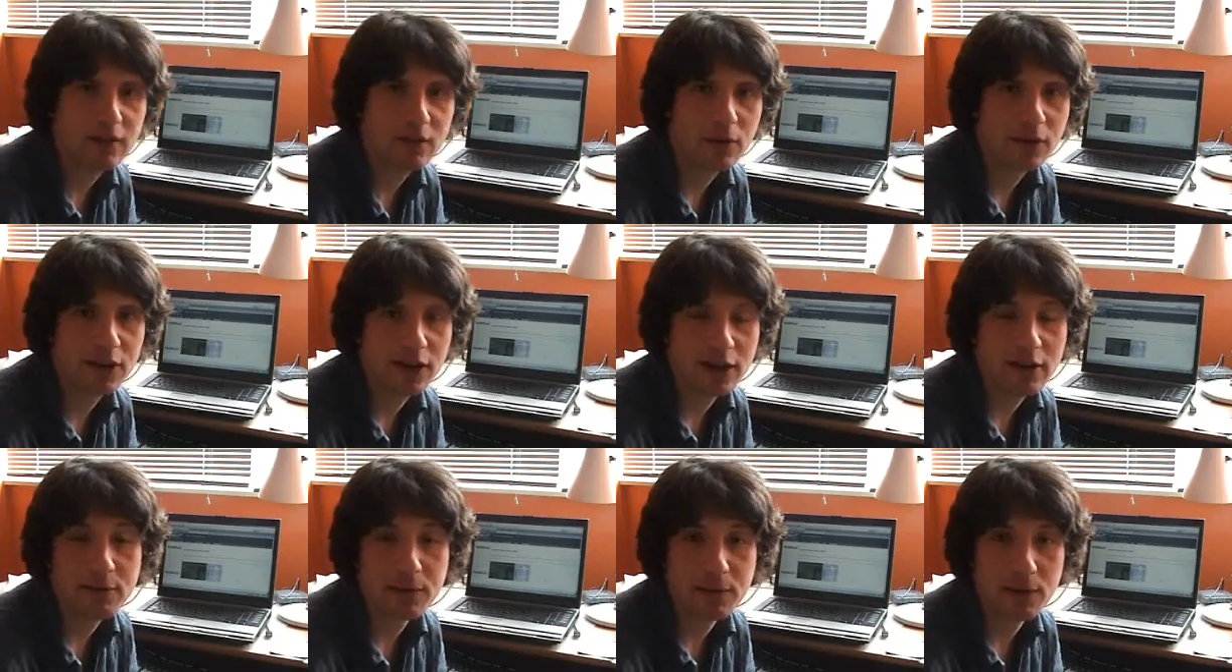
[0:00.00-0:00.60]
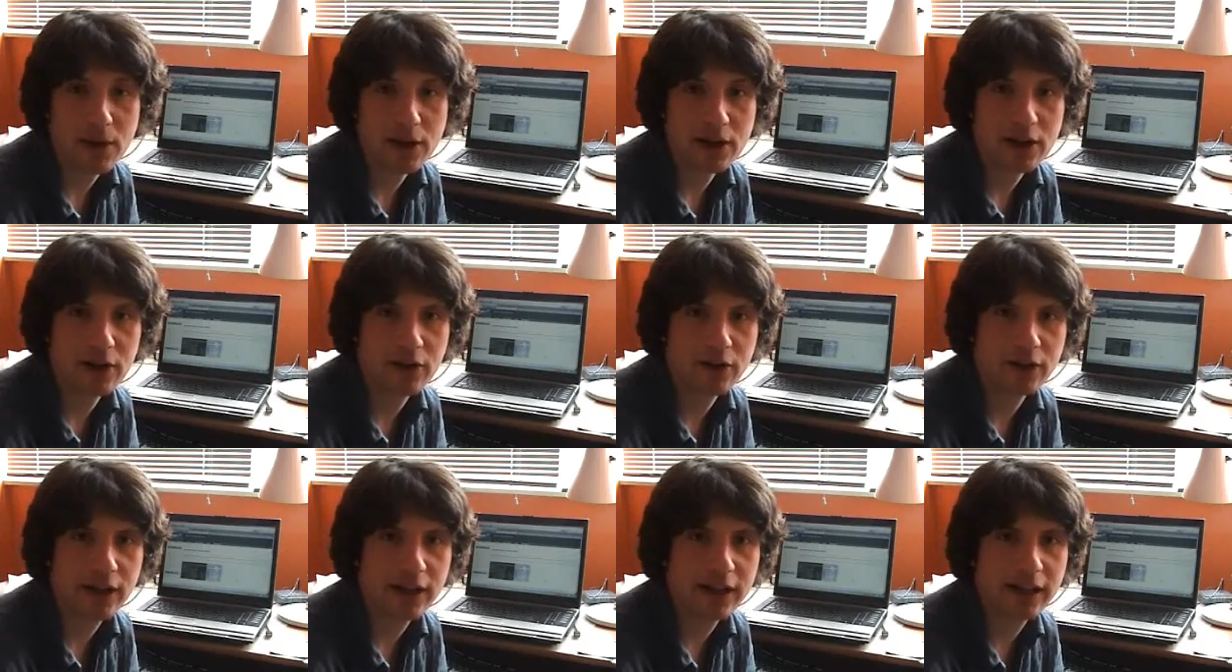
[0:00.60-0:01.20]
One thing I've been
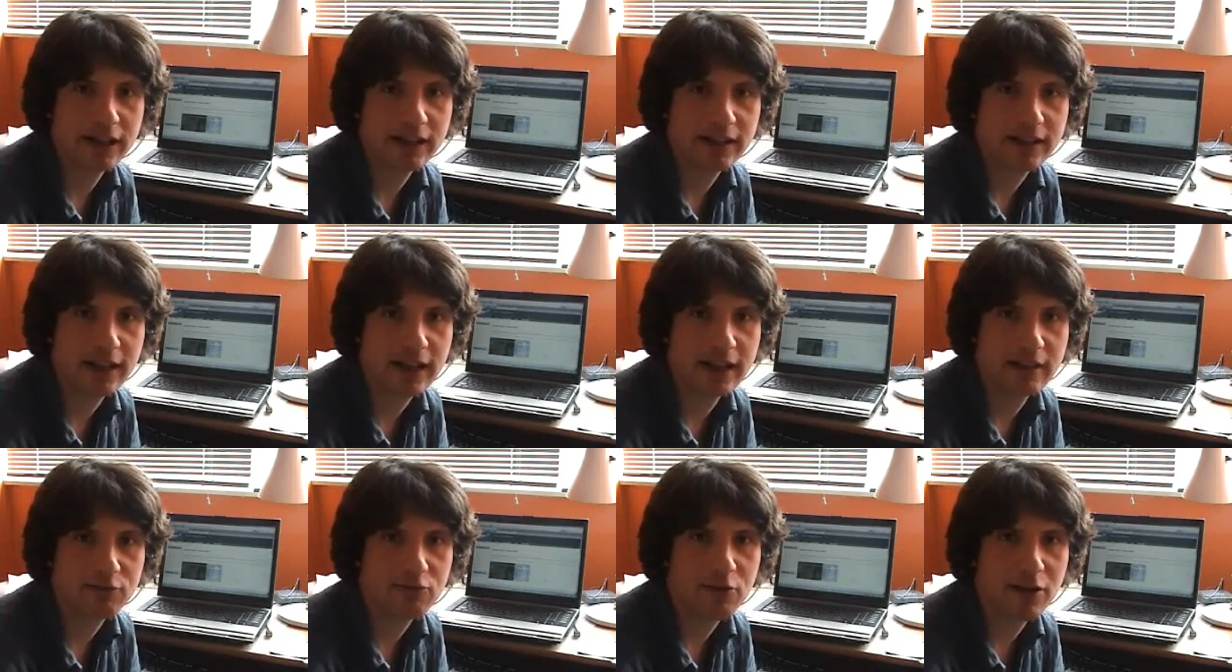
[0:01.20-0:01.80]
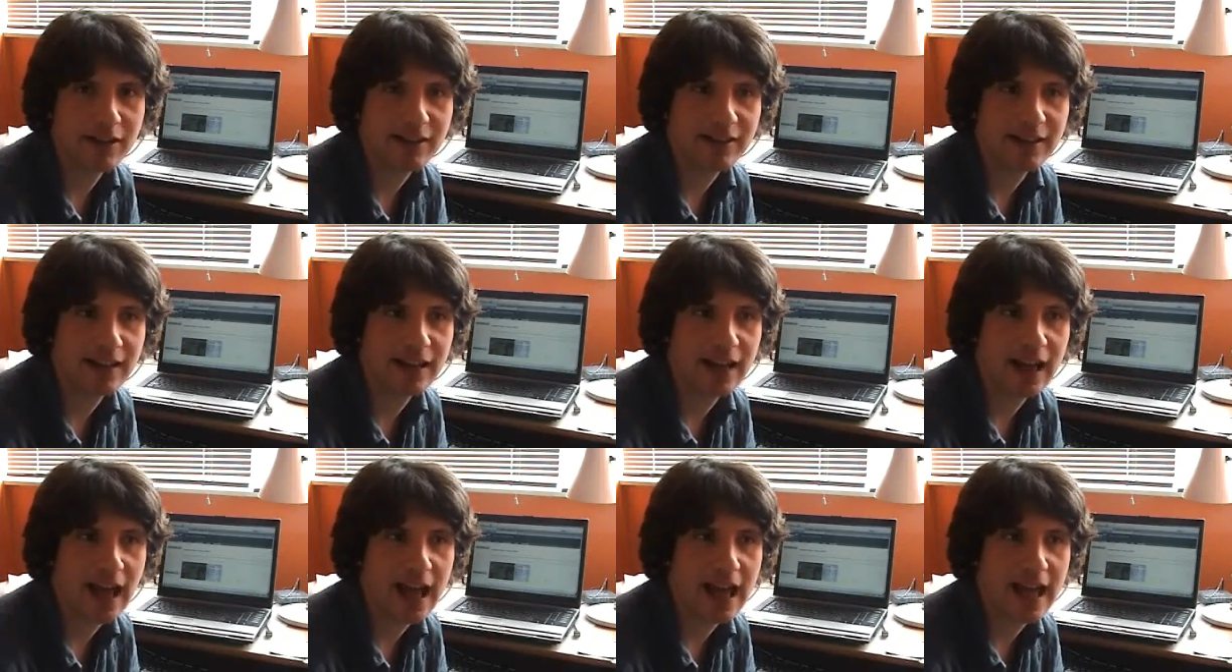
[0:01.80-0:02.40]
working on then is
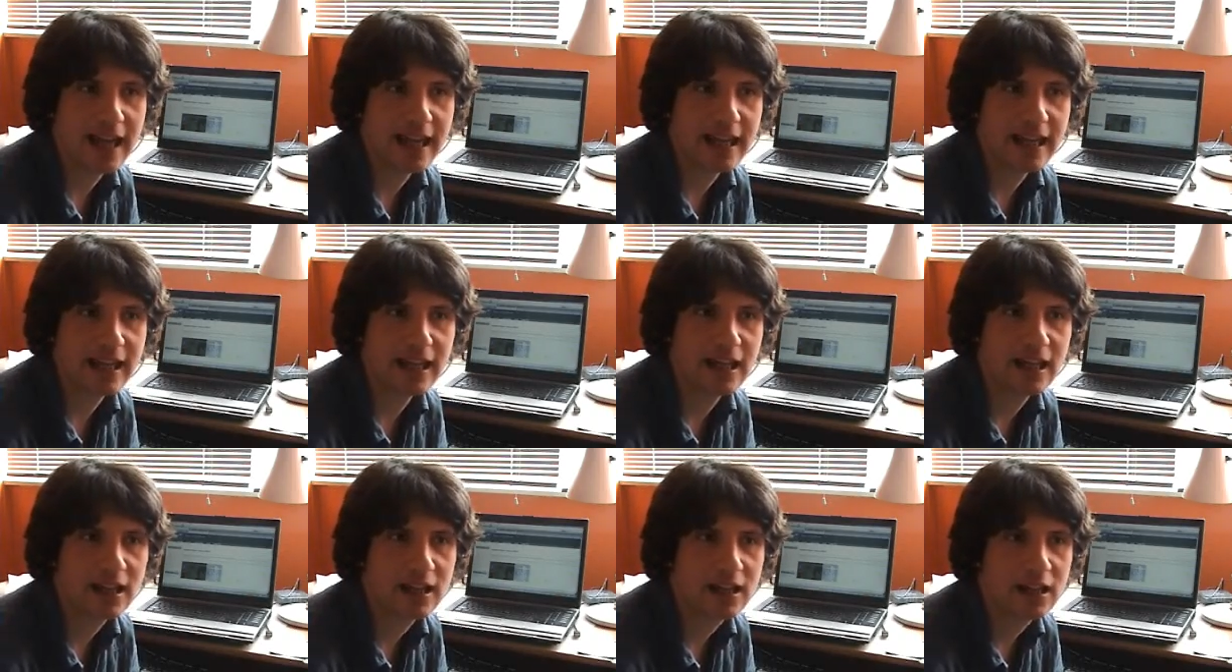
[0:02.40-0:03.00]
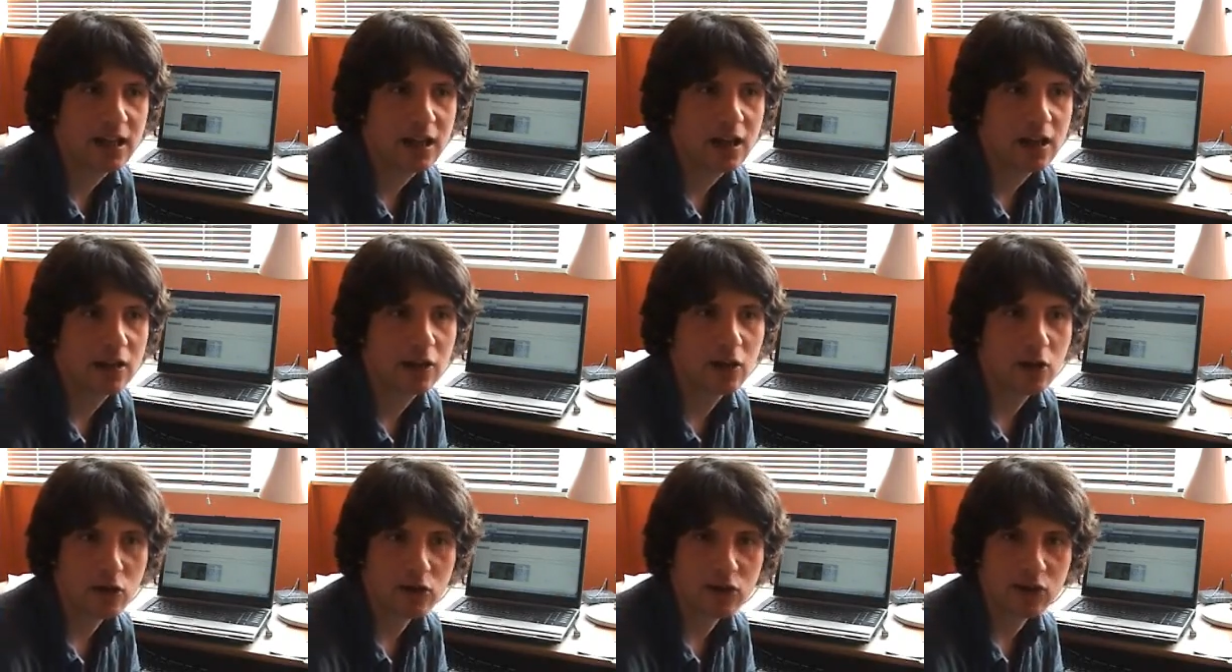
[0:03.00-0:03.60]
writing a
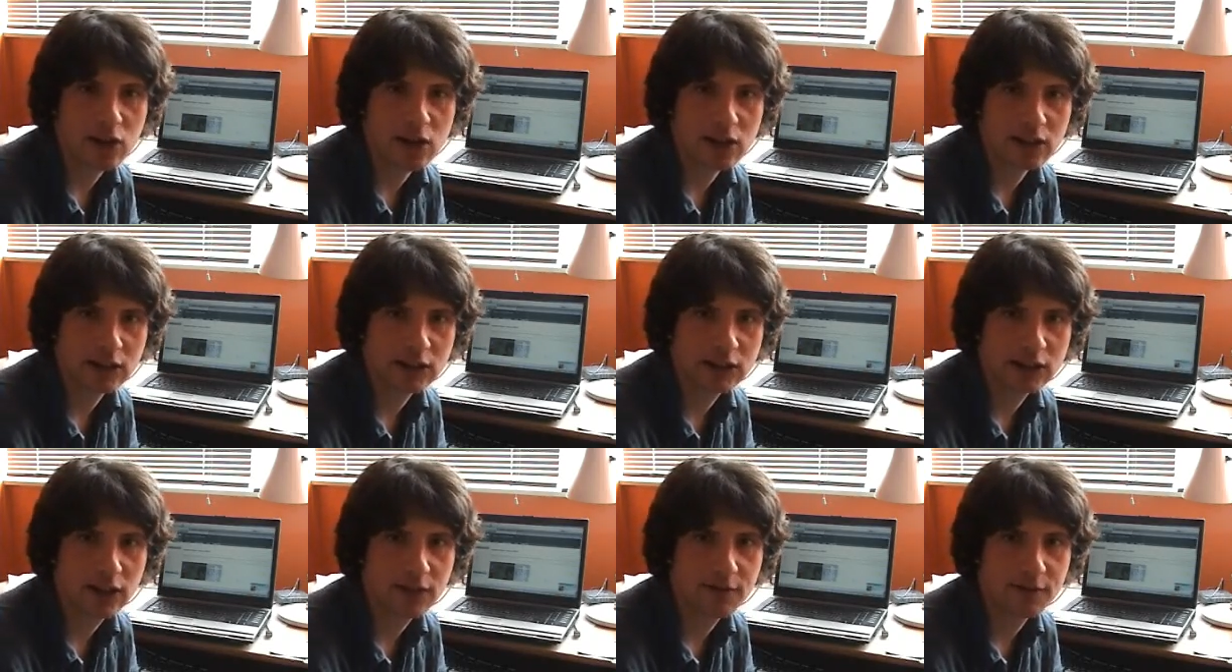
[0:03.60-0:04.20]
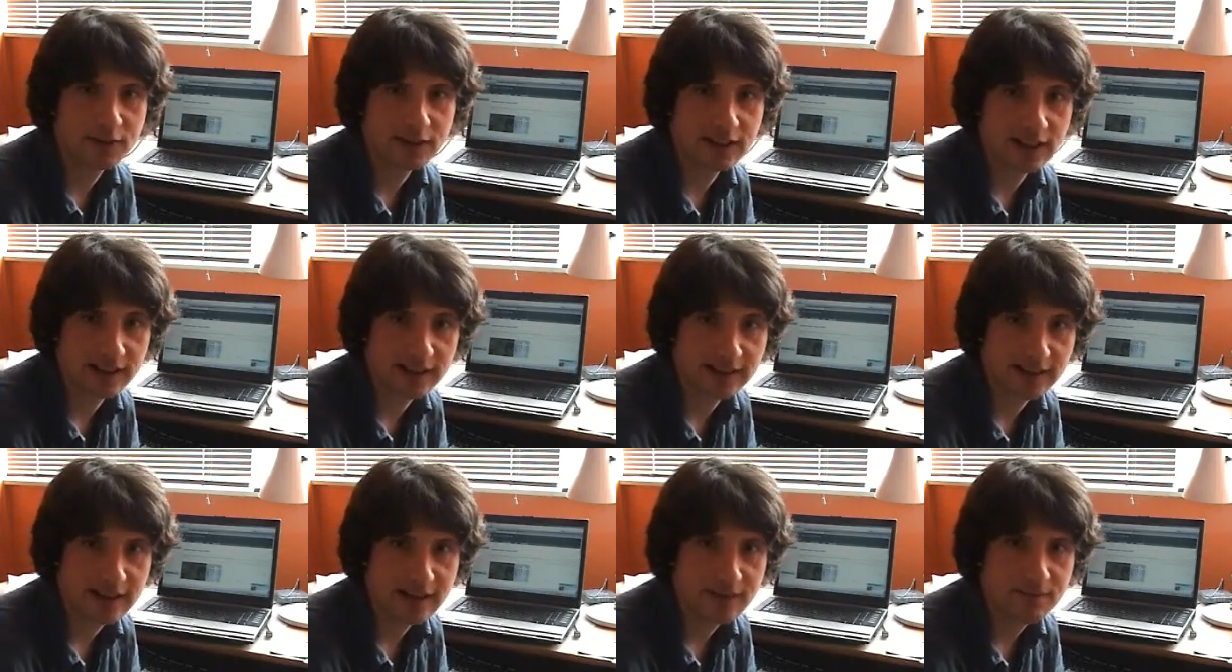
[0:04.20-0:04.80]
log search
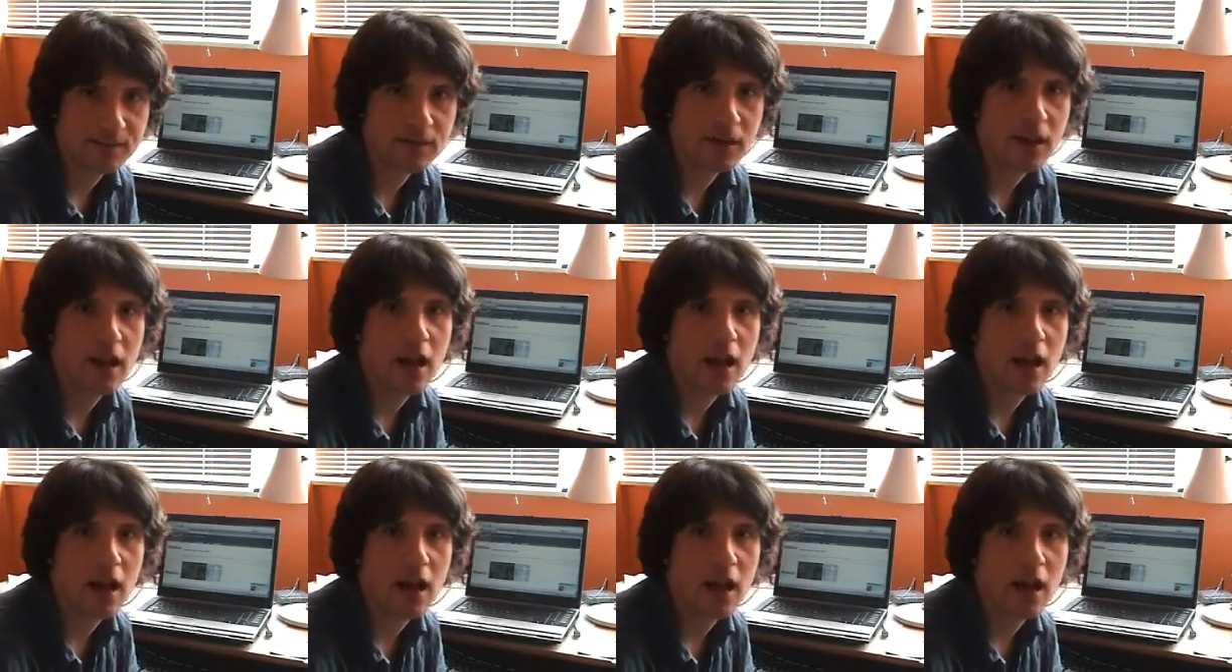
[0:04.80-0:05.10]
facility